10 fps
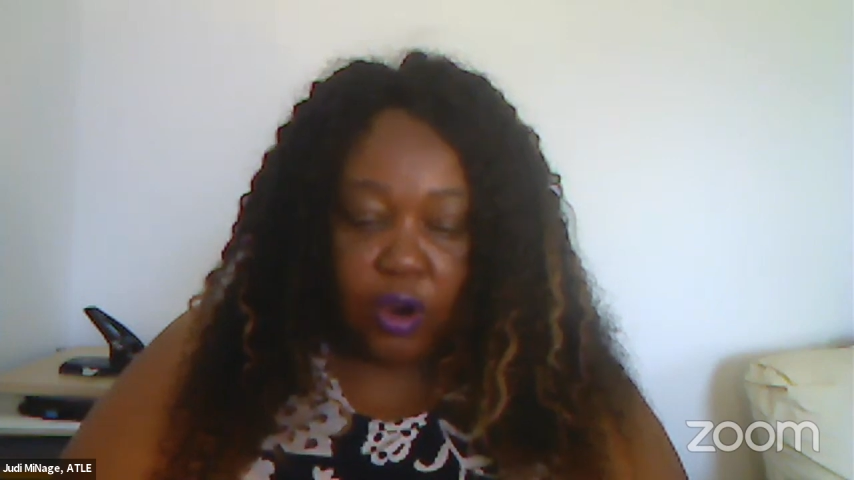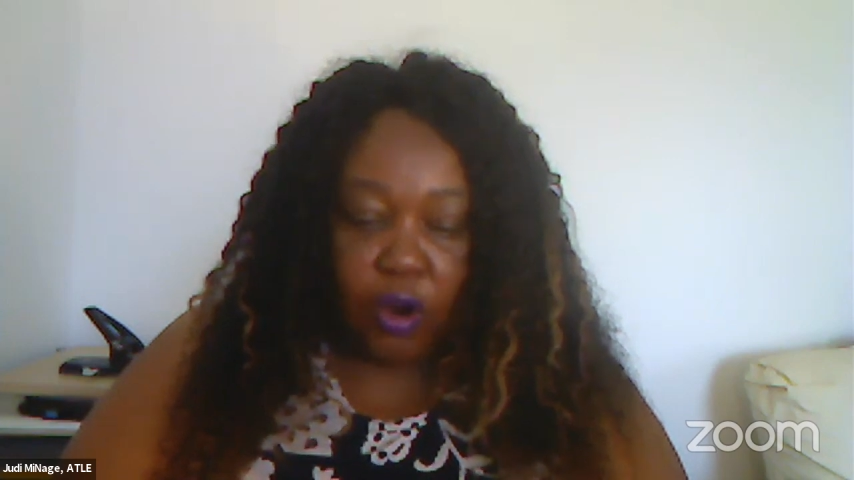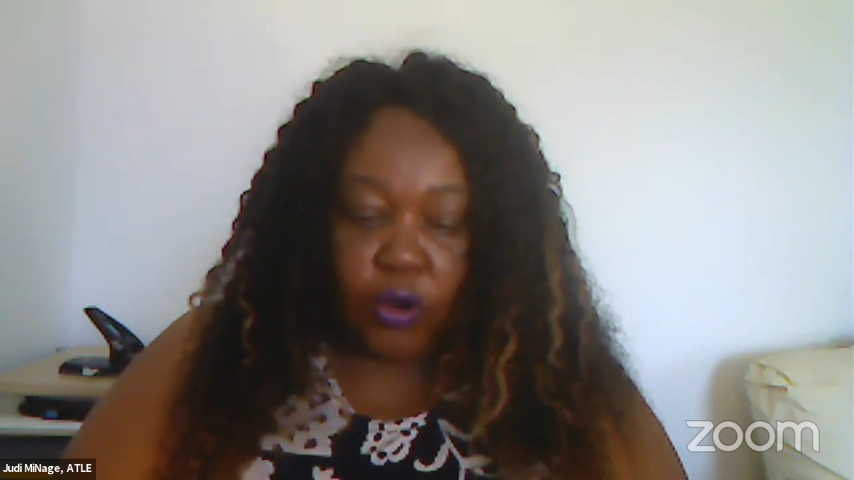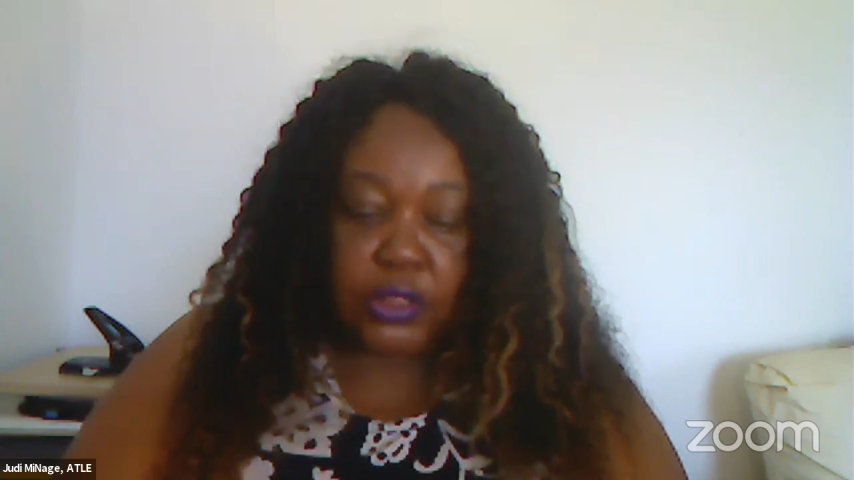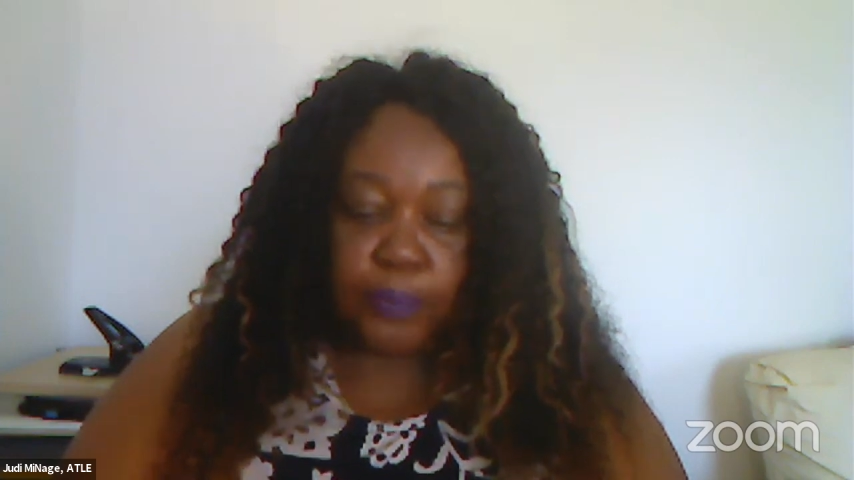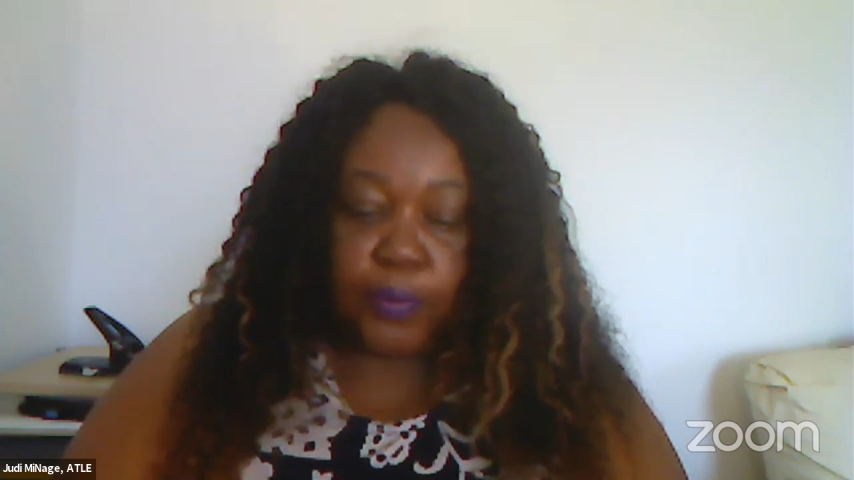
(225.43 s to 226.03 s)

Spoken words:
or the